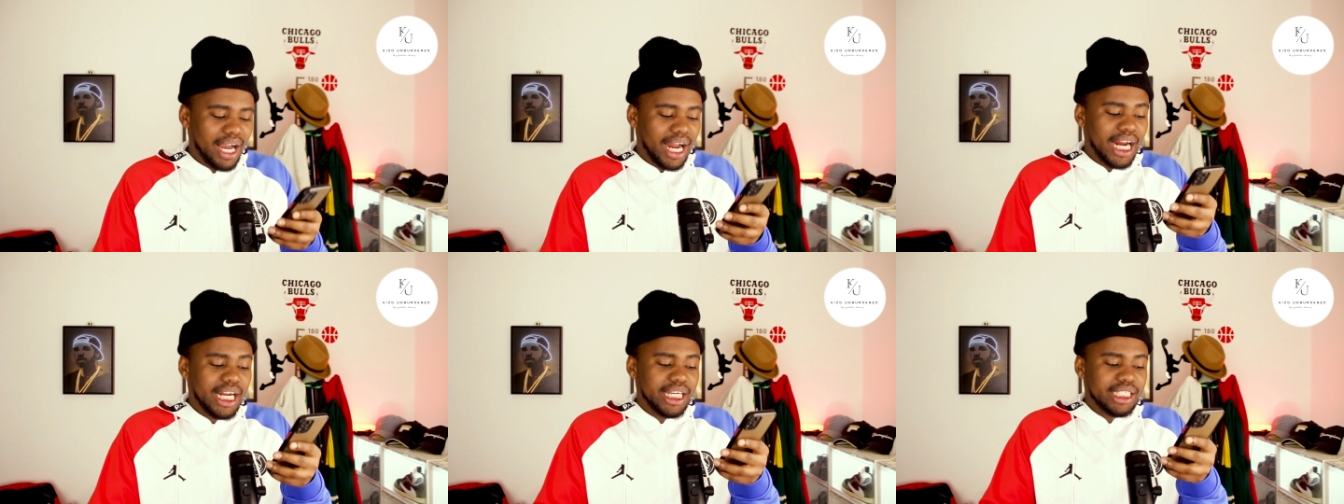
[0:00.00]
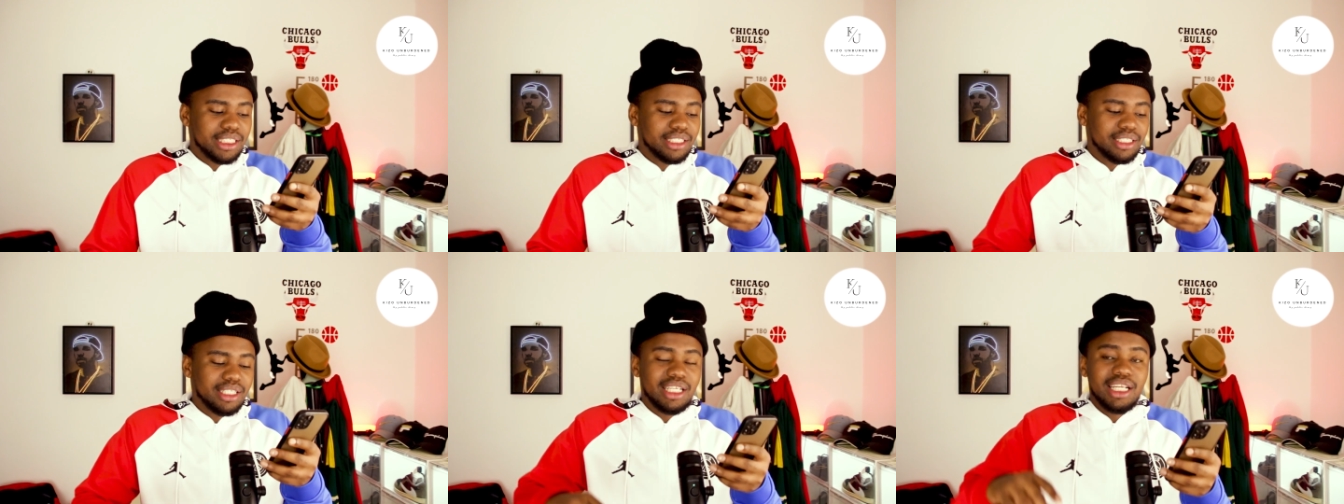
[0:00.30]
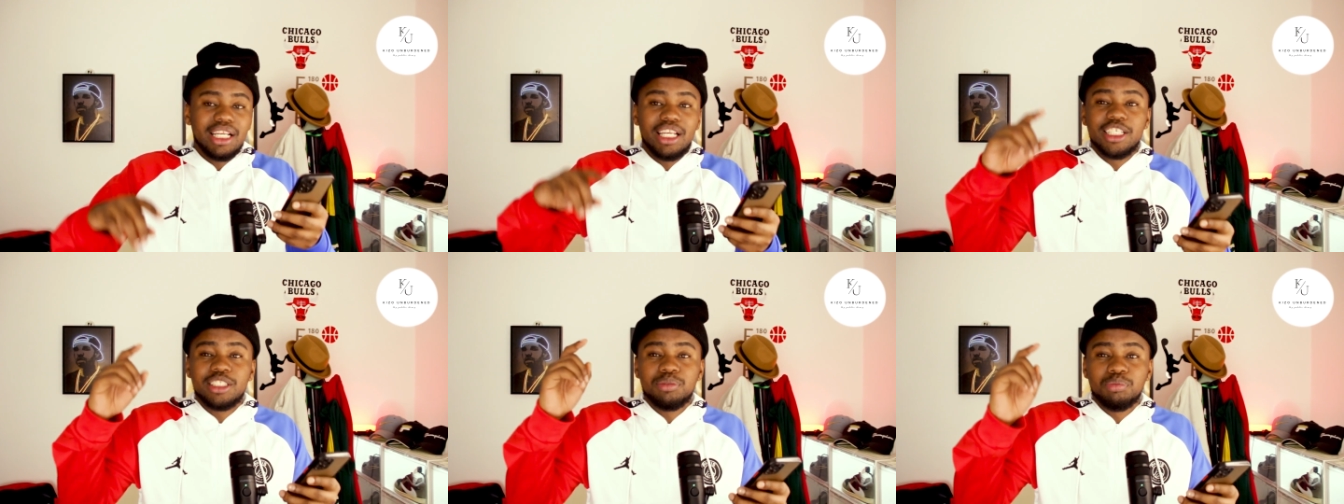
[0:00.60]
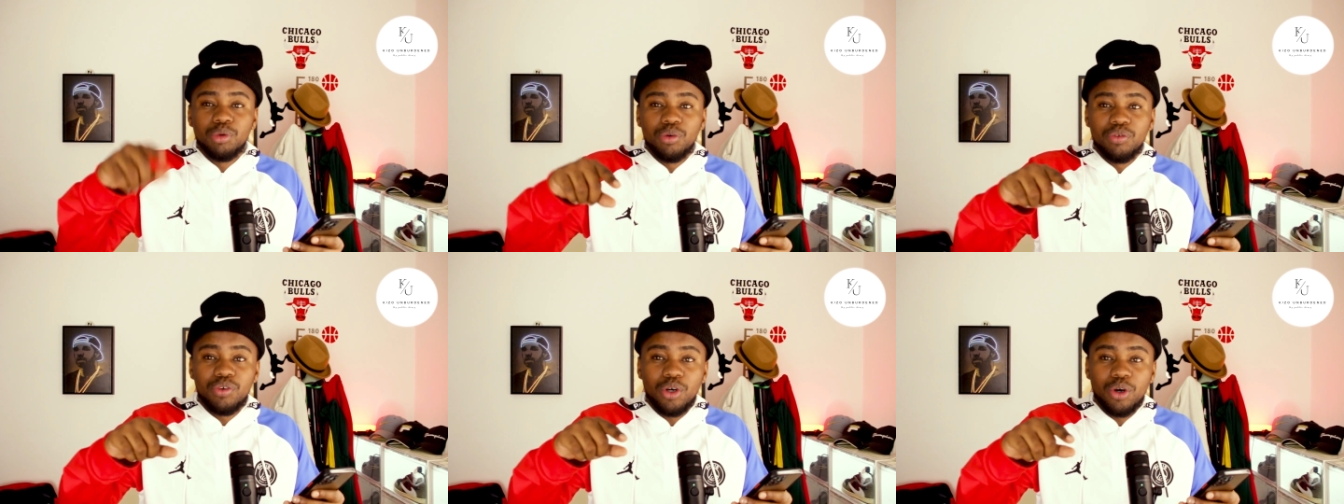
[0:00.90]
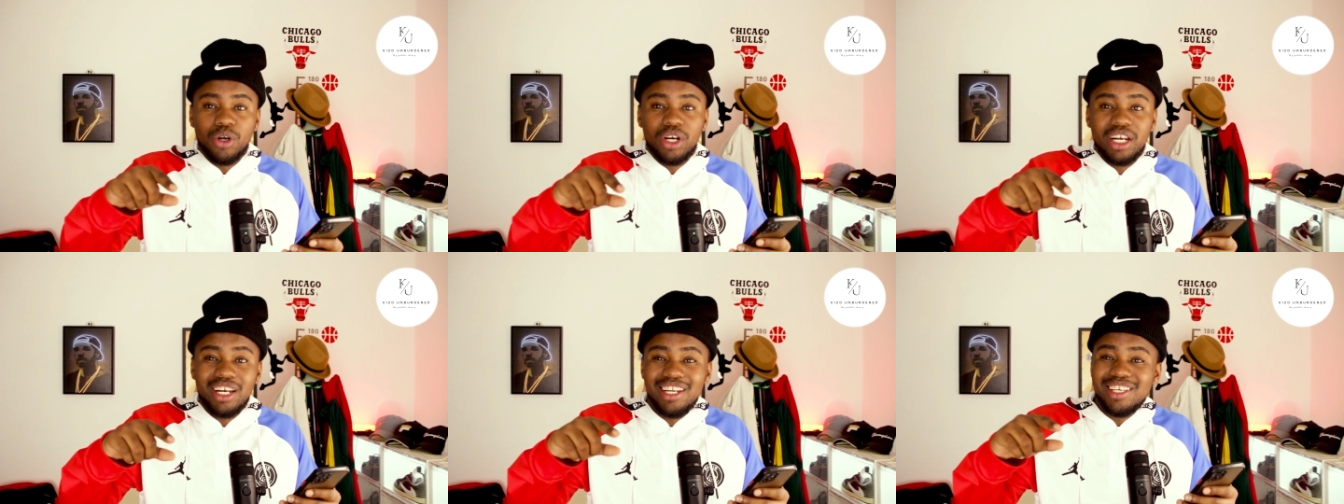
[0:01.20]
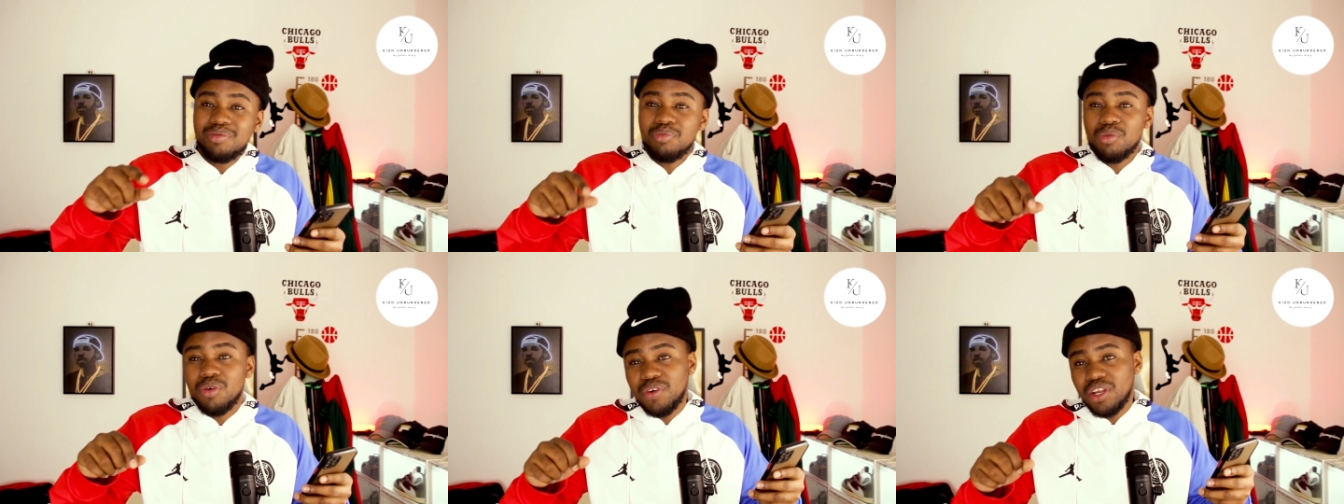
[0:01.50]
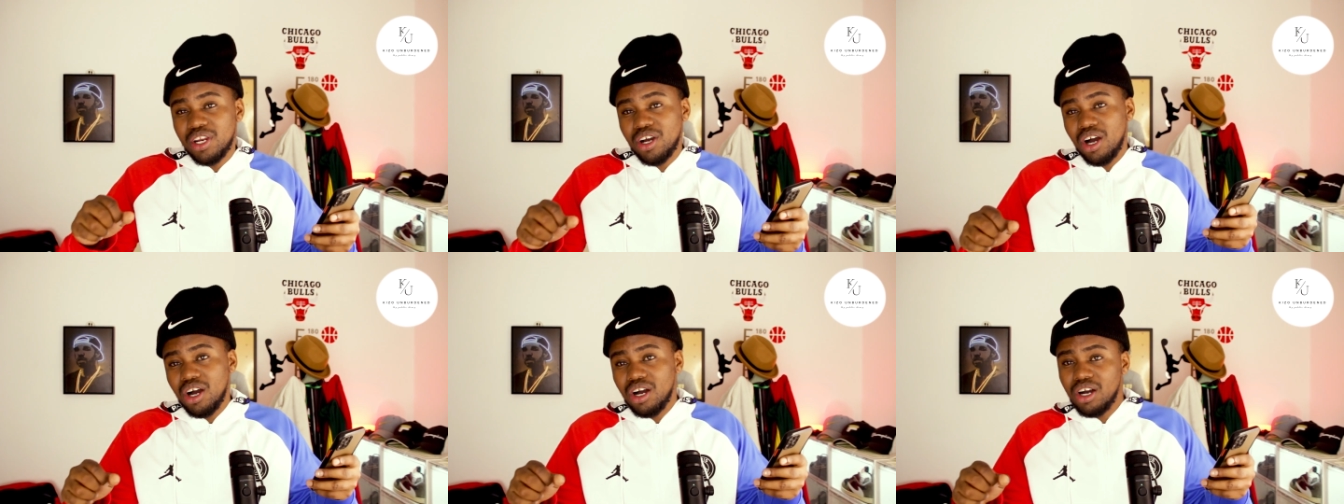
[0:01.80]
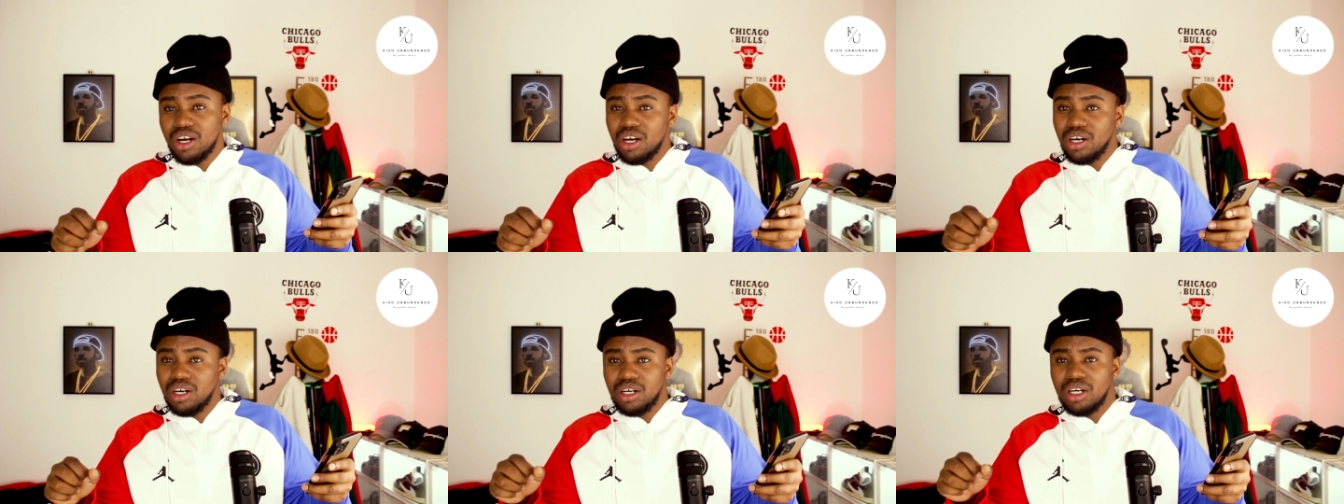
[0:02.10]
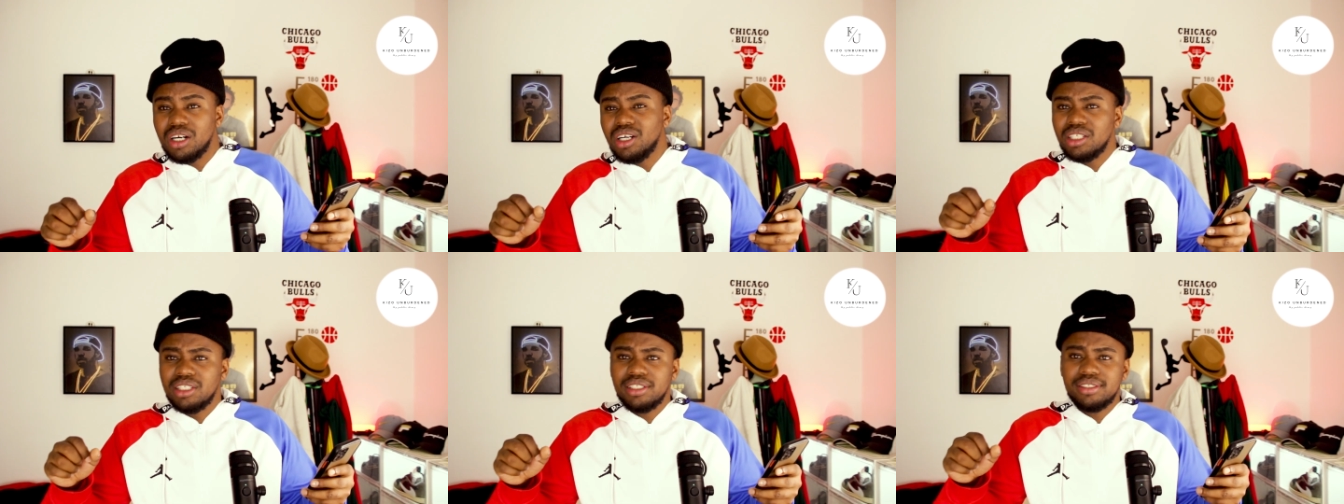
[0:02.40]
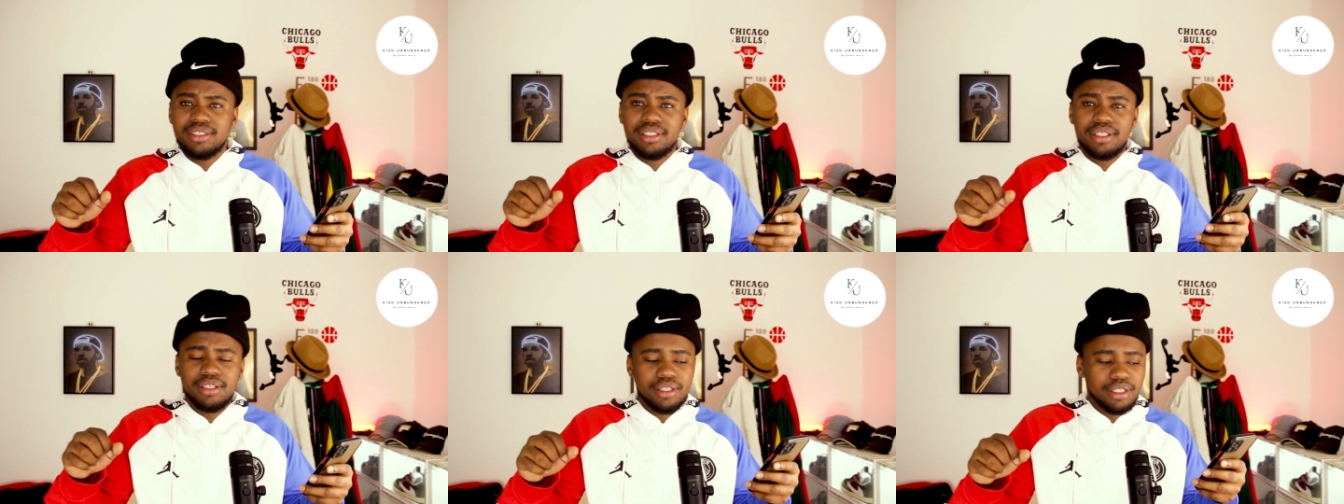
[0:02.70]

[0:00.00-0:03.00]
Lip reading: All right, let's move it on.